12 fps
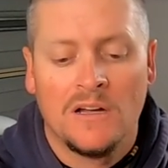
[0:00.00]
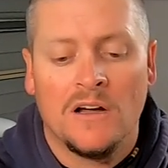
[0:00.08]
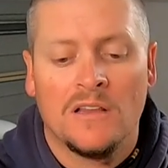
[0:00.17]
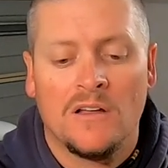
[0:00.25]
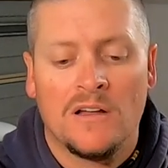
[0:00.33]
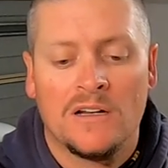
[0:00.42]

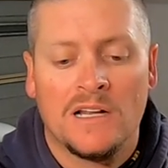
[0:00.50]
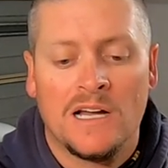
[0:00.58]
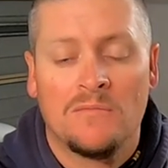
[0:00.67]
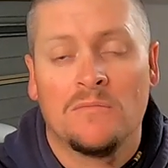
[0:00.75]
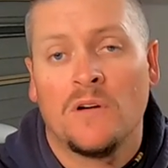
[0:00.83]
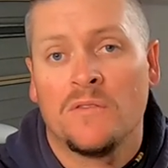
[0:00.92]
I light it
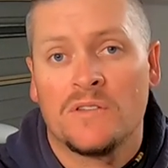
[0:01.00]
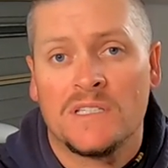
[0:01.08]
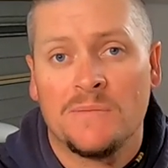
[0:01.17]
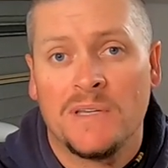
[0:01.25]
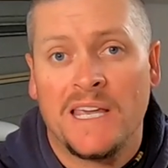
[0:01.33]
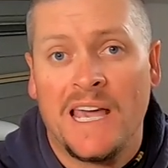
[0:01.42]
up.
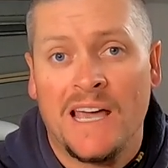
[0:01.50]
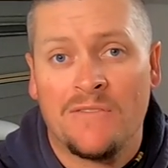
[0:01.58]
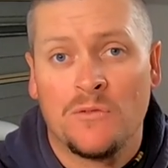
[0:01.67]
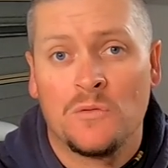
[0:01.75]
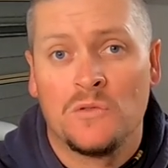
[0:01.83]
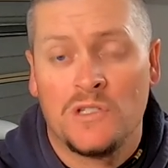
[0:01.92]
Obviously be
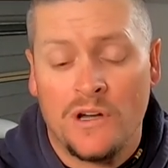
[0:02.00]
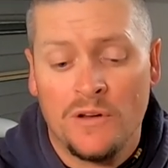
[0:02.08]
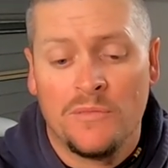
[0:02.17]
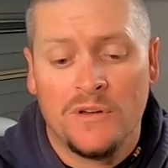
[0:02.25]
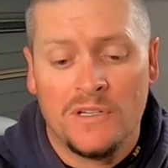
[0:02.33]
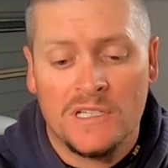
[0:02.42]
careful,
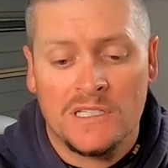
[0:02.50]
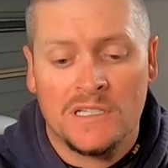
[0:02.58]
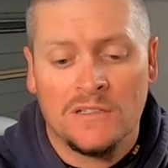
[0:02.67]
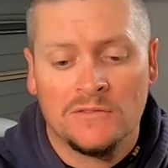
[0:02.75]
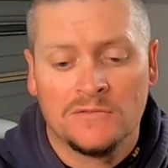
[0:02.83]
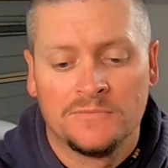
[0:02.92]
don't burn
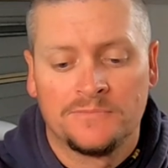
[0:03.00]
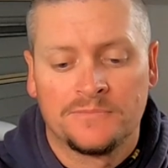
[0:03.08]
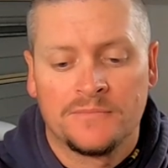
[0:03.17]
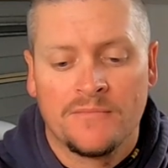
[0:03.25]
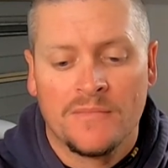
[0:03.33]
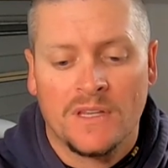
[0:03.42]
yourself.
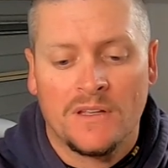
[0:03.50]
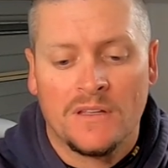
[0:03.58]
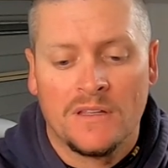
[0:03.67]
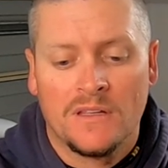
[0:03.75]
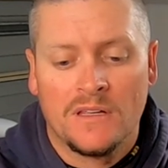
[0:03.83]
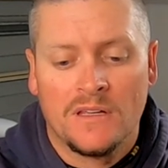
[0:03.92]

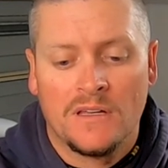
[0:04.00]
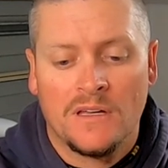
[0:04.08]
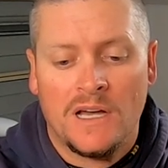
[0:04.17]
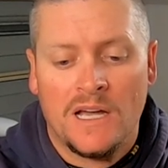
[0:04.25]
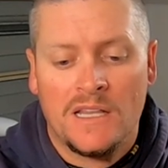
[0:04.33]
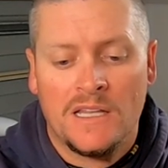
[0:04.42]

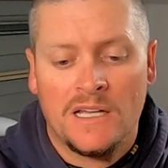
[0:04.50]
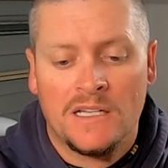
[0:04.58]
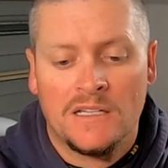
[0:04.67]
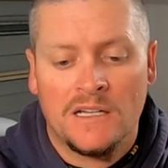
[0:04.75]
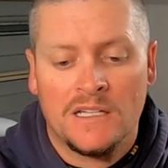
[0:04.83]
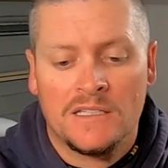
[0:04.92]
And
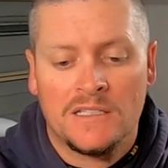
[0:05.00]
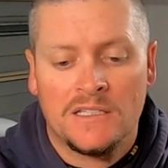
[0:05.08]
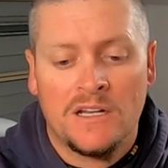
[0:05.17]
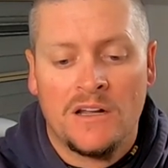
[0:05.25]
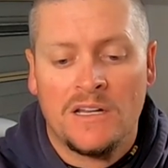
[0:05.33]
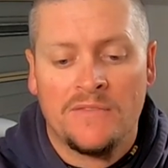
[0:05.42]
then
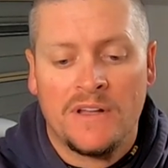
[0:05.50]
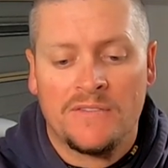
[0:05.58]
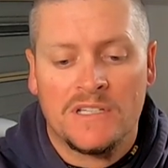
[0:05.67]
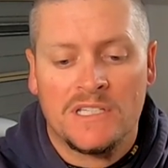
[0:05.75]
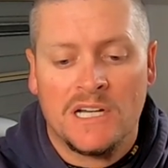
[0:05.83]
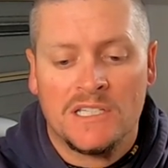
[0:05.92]
you don't even have
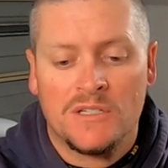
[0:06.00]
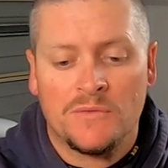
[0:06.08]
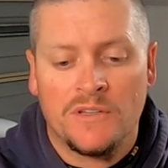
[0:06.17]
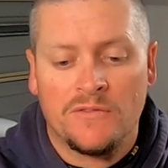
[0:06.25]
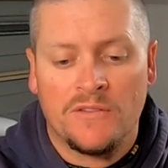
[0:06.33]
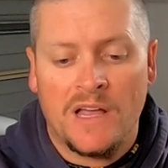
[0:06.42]
to touch it
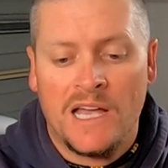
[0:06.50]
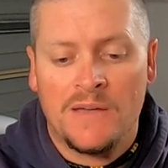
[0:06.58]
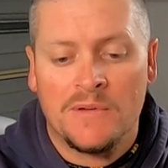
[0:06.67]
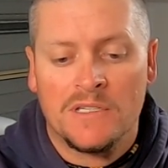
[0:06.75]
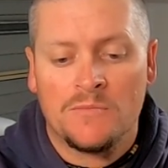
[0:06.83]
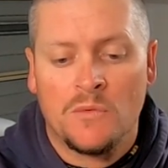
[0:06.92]
with the
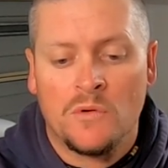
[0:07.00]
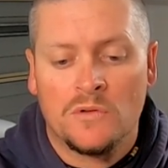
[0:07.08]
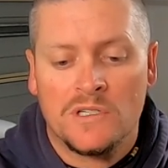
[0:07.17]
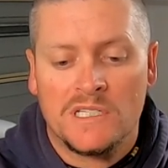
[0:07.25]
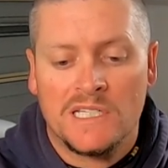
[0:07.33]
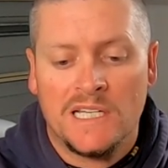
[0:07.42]
flame, it's more
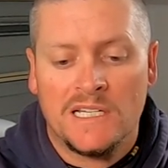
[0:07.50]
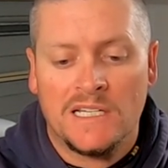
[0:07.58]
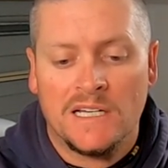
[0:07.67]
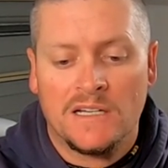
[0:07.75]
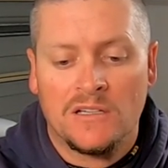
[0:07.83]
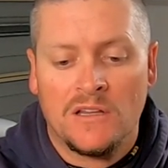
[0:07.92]
just
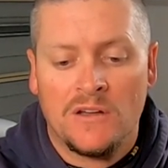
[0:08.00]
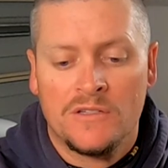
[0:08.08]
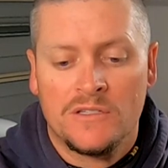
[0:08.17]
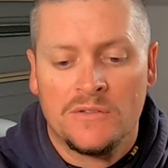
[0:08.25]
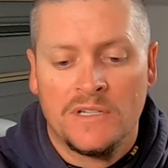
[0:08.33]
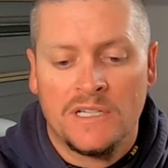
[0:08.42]
getting it
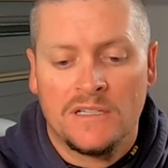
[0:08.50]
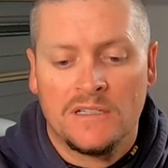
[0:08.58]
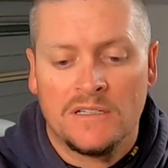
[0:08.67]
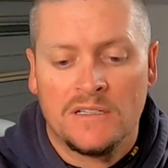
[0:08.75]
close to it.